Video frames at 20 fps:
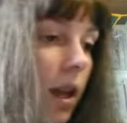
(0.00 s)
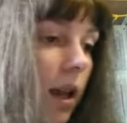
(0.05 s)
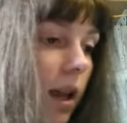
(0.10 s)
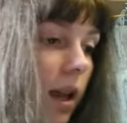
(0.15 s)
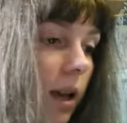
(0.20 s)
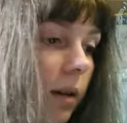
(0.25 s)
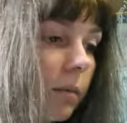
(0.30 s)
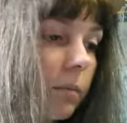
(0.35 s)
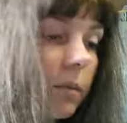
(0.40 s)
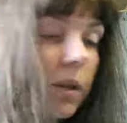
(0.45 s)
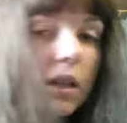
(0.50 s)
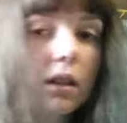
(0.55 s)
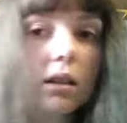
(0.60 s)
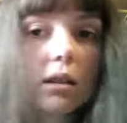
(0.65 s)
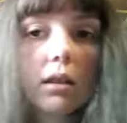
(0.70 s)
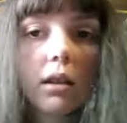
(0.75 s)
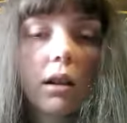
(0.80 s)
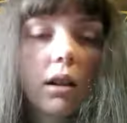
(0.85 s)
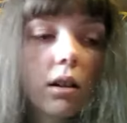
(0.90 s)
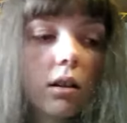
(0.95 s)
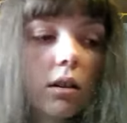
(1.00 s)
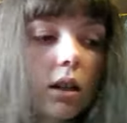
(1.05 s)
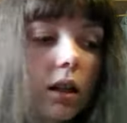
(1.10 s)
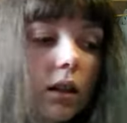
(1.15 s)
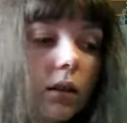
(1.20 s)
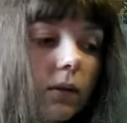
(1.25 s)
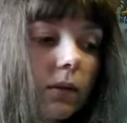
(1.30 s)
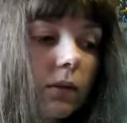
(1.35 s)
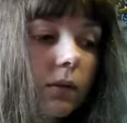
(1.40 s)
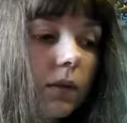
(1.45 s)
Henna beads are
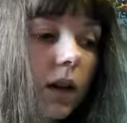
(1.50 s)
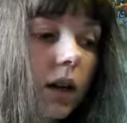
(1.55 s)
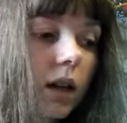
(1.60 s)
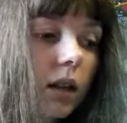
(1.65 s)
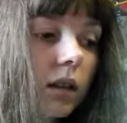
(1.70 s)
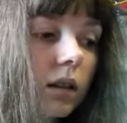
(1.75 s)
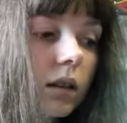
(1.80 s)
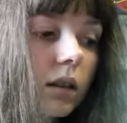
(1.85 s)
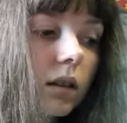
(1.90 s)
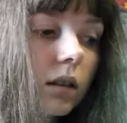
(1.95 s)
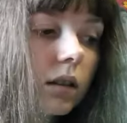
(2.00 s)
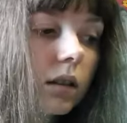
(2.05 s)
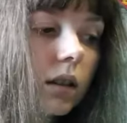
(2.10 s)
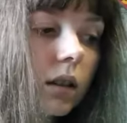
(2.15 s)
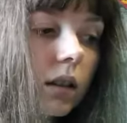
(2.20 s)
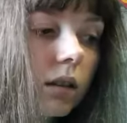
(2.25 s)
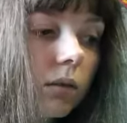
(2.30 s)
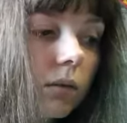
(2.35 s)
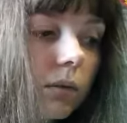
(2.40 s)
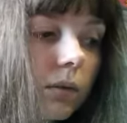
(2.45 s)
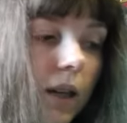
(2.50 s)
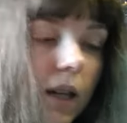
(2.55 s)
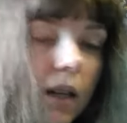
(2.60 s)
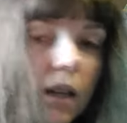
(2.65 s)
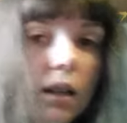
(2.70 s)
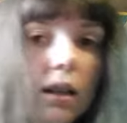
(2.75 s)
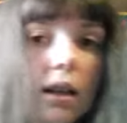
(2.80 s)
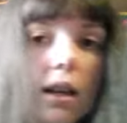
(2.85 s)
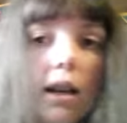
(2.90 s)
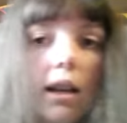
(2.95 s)
a fun little
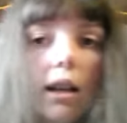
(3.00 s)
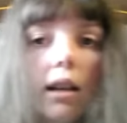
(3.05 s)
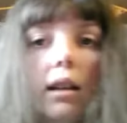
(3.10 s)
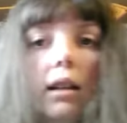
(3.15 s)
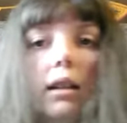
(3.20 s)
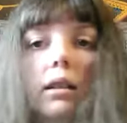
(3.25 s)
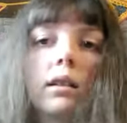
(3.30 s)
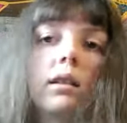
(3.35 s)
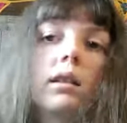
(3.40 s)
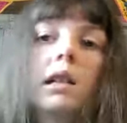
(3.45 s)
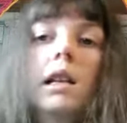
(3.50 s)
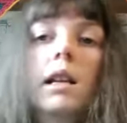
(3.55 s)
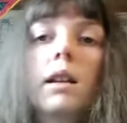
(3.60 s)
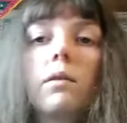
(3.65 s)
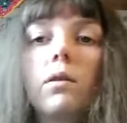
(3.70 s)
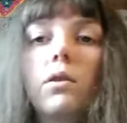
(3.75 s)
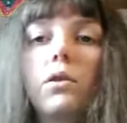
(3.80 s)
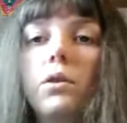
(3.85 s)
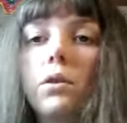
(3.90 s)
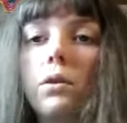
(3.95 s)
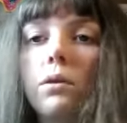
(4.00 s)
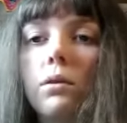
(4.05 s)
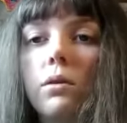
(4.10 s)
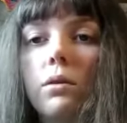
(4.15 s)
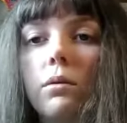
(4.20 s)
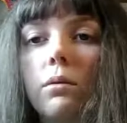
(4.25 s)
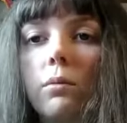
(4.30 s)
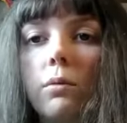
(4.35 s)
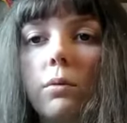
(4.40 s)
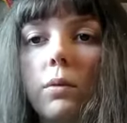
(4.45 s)
thing, and if you don't
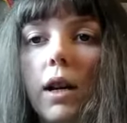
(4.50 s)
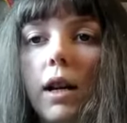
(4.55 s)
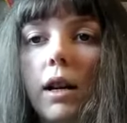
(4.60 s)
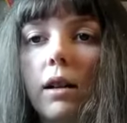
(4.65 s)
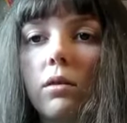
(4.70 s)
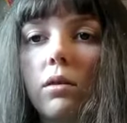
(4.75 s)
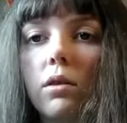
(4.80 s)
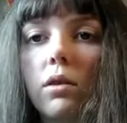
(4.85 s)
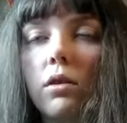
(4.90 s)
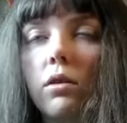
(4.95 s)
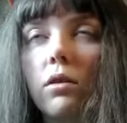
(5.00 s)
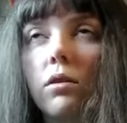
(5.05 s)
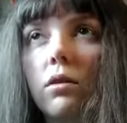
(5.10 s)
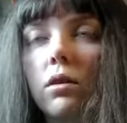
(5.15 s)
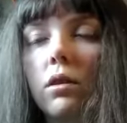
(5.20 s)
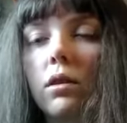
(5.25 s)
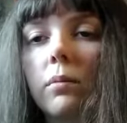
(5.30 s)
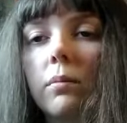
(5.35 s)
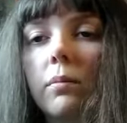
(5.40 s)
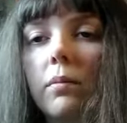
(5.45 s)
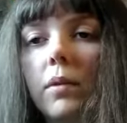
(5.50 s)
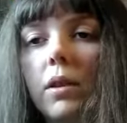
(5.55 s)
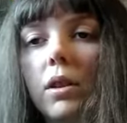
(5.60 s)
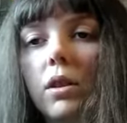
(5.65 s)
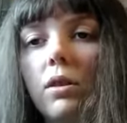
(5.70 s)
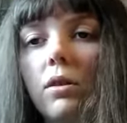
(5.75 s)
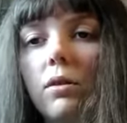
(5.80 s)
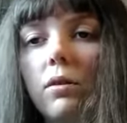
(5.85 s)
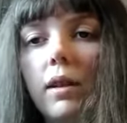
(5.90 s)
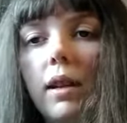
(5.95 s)
know how to use them,
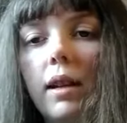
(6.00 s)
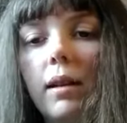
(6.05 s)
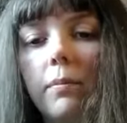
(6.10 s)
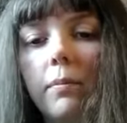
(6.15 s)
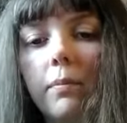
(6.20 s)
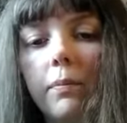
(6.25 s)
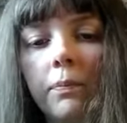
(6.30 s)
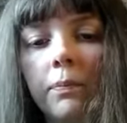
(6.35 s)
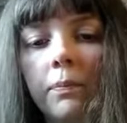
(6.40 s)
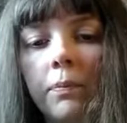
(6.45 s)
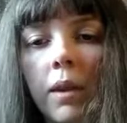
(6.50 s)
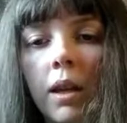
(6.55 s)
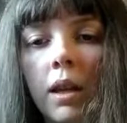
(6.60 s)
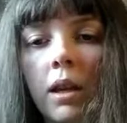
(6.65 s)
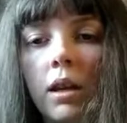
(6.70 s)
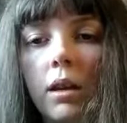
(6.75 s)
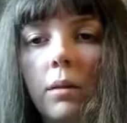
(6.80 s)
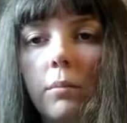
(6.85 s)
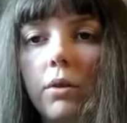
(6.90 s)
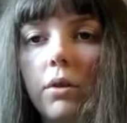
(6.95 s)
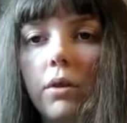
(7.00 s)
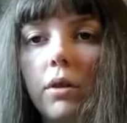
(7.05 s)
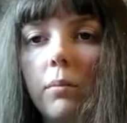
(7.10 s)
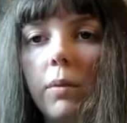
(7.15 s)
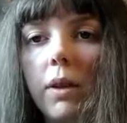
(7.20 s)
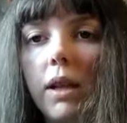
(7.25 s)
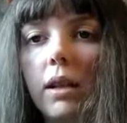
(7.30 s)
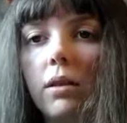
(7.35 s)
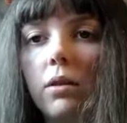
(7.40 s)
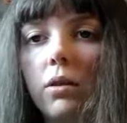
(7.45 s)
you put the
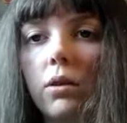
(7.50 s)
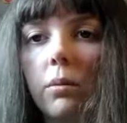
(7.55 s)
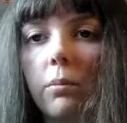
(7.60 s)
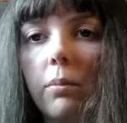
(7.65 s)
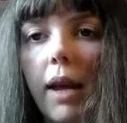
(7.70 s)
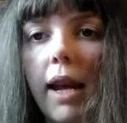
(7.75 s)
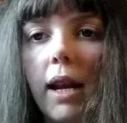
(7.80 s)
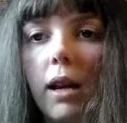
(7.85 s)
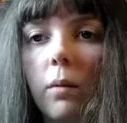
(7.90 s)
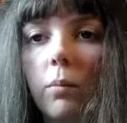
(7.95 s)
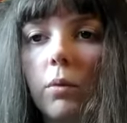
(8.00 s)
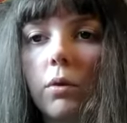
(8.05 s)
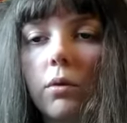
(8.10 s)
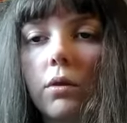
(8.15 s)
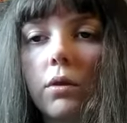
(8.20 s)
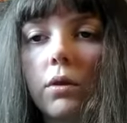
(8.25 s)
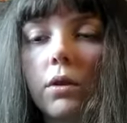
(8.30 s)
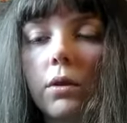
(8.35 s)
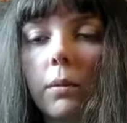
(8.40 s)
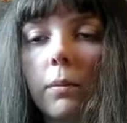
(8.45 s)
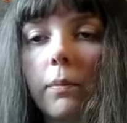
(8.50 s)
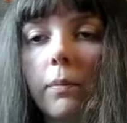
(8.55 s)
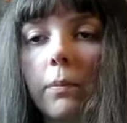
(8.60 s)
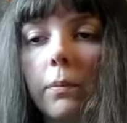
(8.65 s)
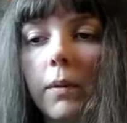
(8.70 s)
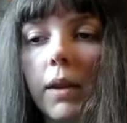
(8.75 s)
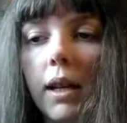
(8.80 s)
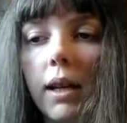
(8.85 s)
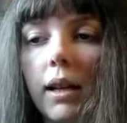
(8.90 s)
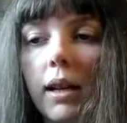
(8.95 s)
beads on a pegboard,
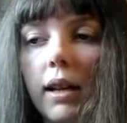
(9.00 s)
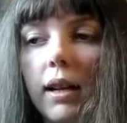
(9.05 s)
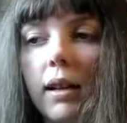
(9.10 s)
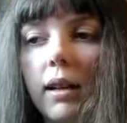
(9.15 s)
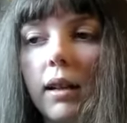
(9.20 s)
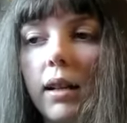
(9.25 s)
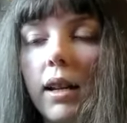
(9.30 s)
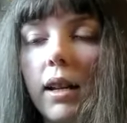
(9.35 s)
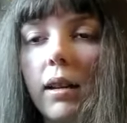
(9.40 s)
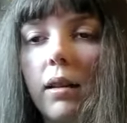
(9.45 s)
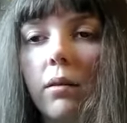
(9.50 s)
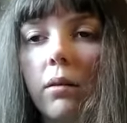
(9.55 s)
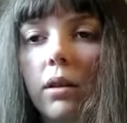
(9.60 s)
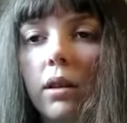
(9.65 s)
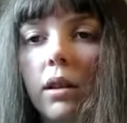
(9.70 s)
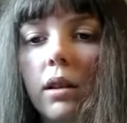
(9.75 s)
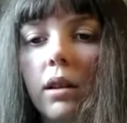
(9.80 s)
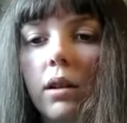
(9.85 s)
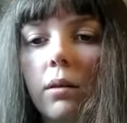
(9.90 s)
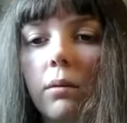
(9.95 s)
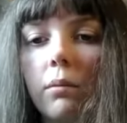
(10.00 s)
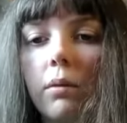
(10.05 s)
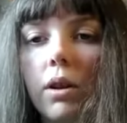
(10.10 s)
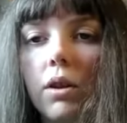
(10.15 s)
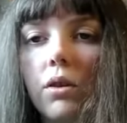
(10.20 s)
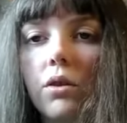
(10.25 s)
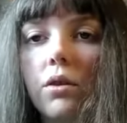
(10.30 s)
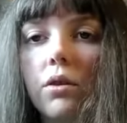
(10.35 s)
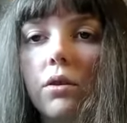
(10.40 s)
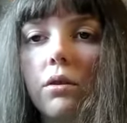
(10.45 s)
and then
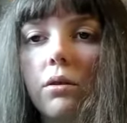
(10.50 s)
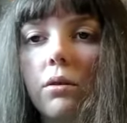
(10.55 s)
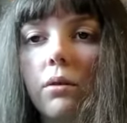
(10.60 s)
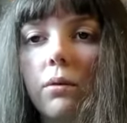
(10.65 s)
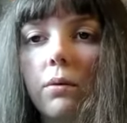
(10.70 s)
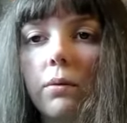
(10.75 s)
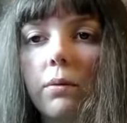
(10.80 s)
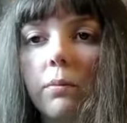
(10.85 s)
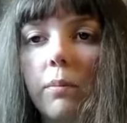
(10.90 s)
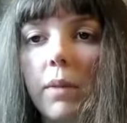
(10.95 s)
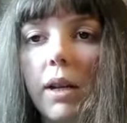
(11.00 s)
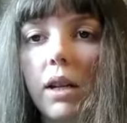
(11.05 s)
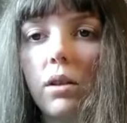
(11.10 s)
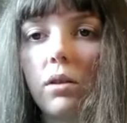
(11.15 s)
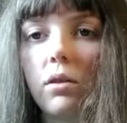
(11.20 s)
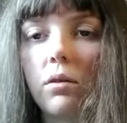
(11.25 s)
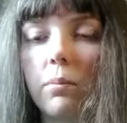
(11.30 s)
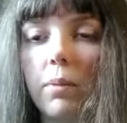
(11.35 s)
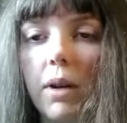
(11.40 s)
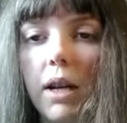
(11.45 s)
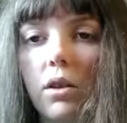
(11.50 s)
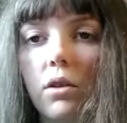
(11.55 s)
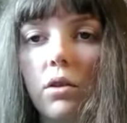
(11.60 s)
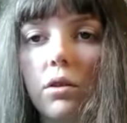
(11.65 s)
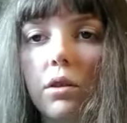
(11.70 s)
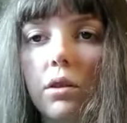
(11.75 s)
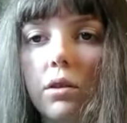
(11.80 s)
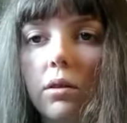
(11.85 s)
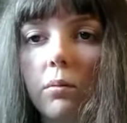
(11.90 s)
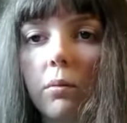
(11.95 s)
once you've made your
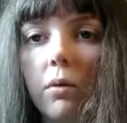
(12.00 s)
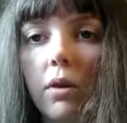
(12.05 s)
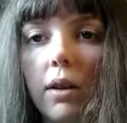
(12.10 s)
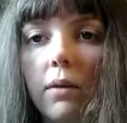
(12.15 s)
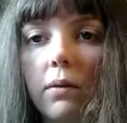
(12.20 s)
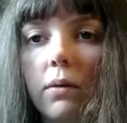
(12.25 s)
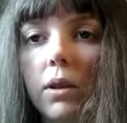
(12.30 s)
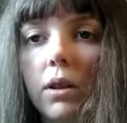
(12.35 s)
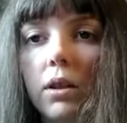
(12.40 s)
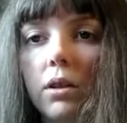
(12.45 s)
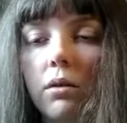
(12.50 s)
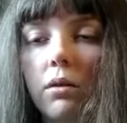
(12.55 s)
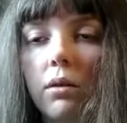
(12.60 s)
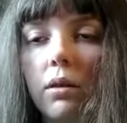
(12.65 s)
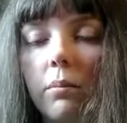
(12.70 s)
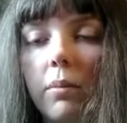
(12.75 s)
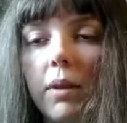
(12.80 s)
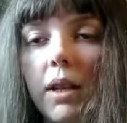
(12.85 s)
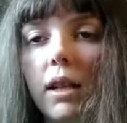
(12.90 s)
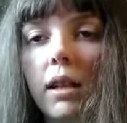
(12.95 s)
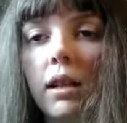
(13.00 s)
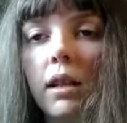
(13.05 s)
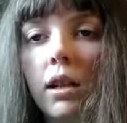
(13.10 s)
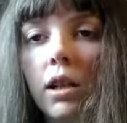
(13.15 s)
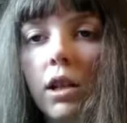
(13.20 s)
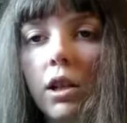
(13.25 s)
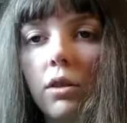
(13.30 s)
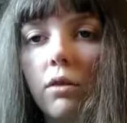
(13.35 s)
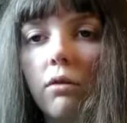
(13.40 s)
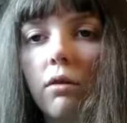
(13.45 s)
picture, whatever it's going to be,
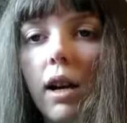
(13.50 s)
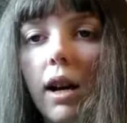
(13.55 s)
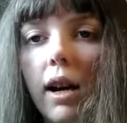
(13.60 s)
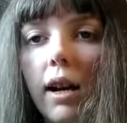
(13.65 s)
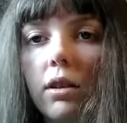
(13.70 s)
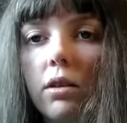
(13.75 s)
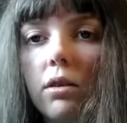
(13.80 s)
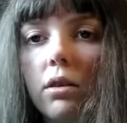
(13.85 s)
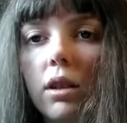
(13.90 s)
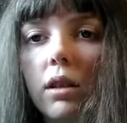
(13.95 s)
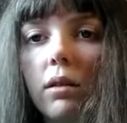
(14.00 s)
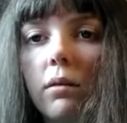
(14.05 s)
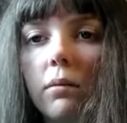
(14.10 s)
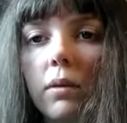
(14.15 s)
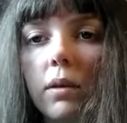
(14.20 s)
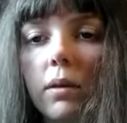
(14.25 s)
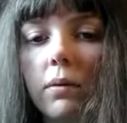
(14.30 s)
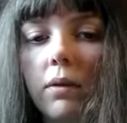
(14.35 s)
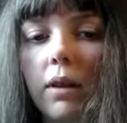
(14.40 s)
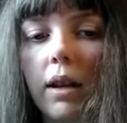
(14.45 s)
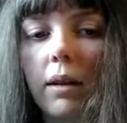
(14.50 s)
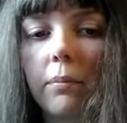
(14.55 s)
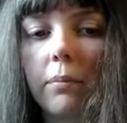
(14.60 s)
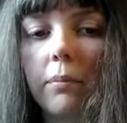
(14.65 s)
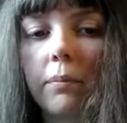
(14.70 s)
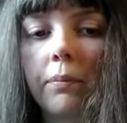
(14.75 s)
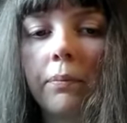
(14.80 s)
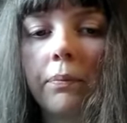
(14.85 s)
you iron it with a